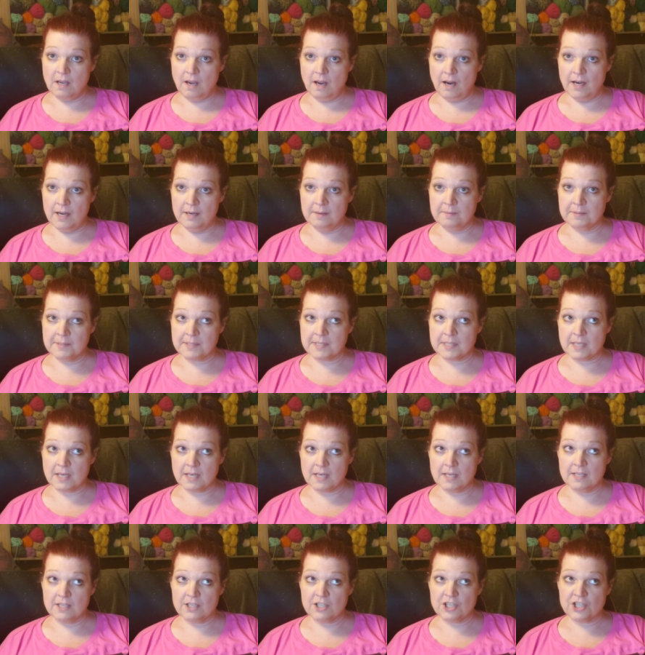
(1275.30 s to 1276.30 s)
items
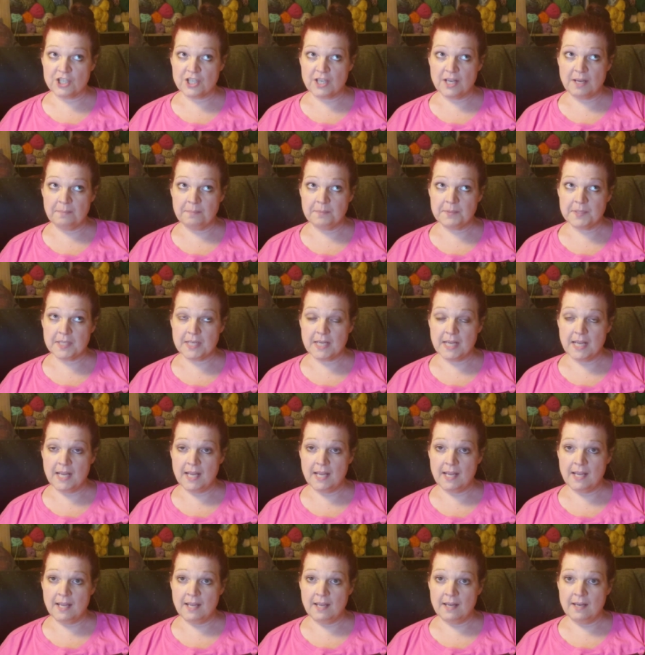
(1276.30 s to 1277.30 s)
done and shipped.
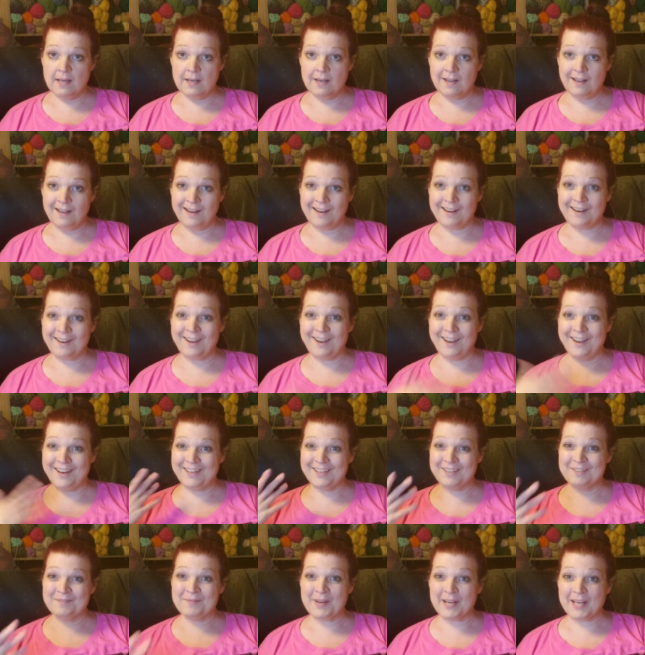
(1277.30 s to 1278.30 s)
And I got
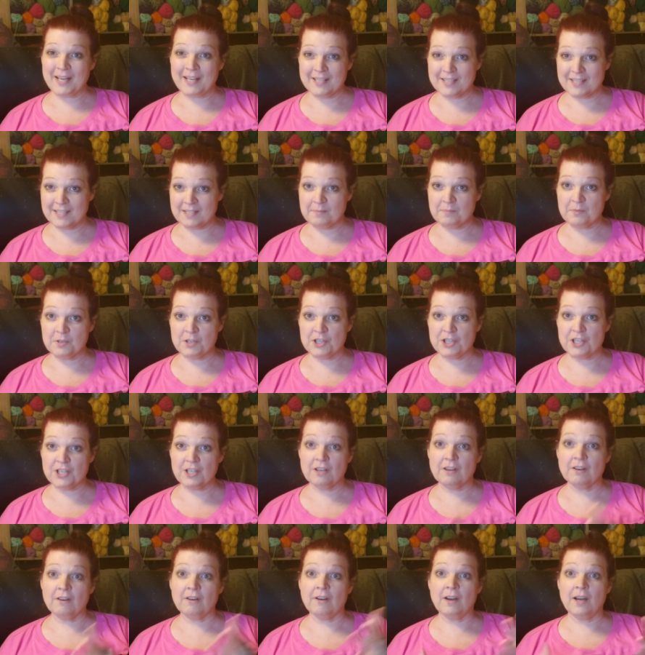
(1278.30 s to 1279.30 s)
to, my customer
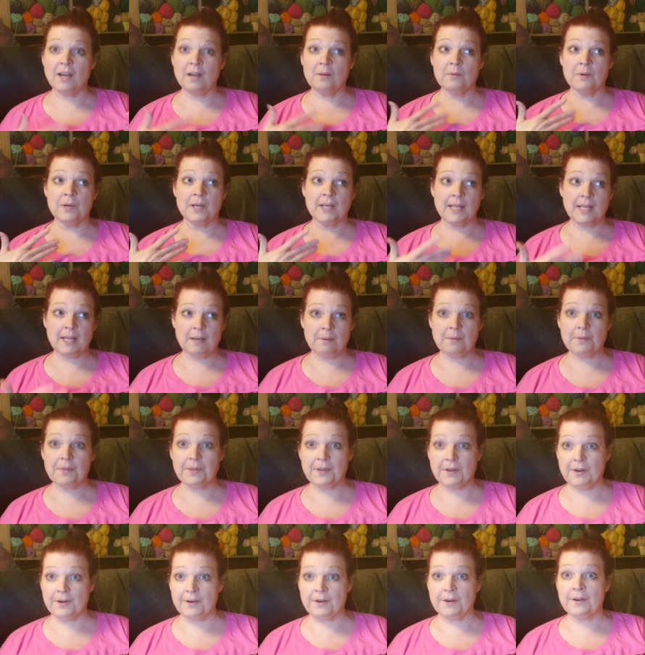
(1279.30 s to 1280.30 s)
Jill, I want to get
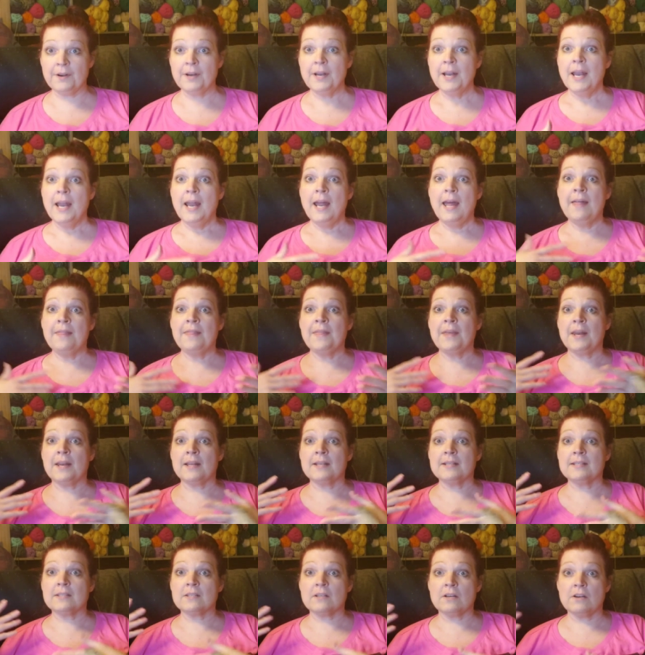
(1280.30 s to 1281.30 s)
with her. And then
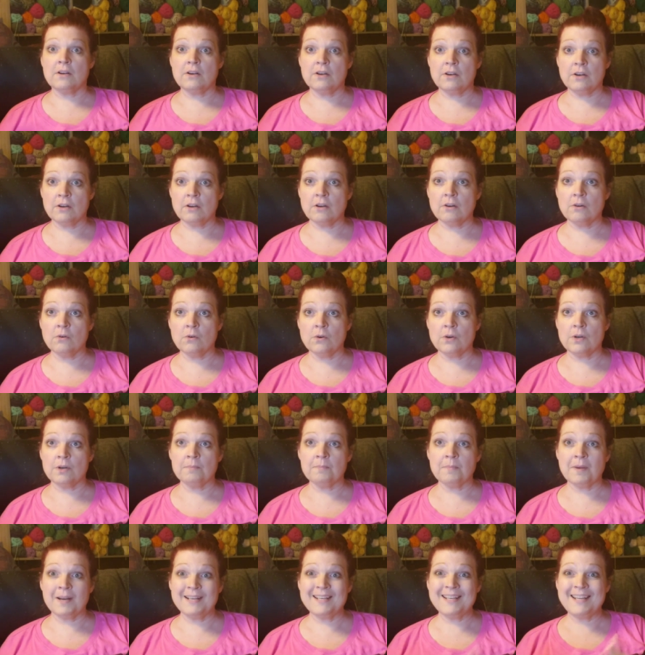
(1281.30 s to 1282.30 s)
I start her
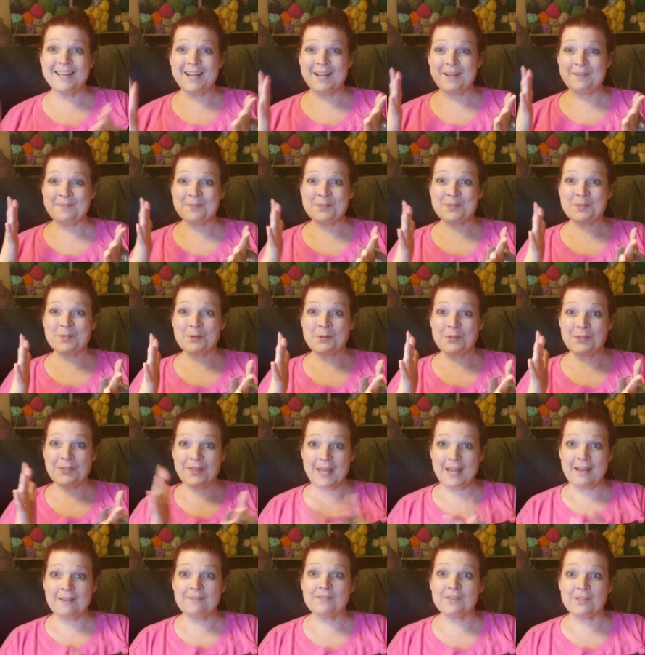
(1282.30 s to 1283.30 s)
order Monday. I'm so
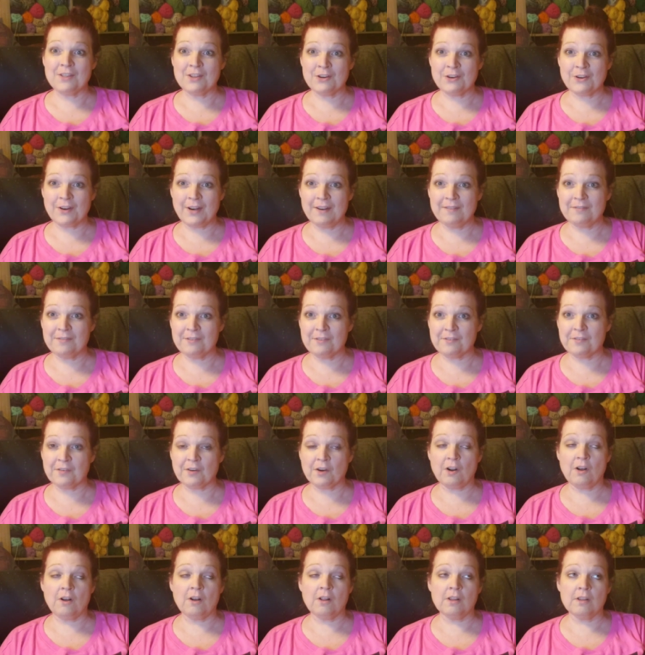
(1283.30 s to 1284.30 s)
thankful and grateful
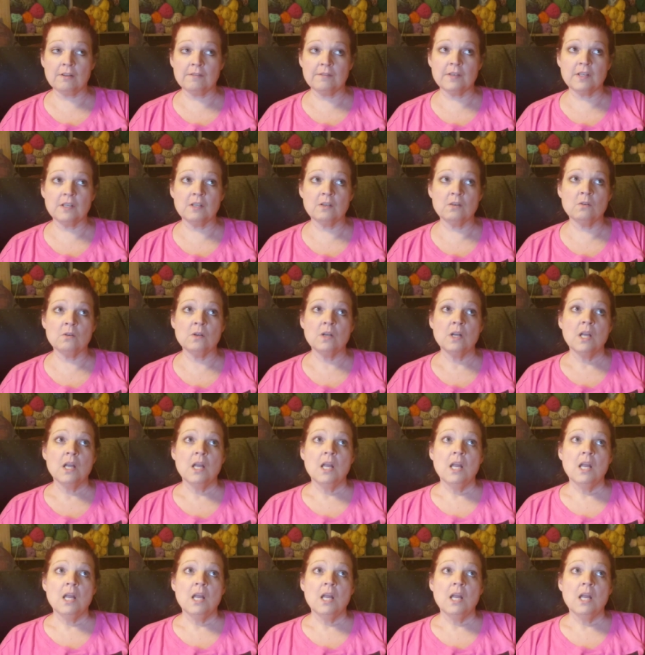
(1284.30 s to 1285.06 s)
for all of you.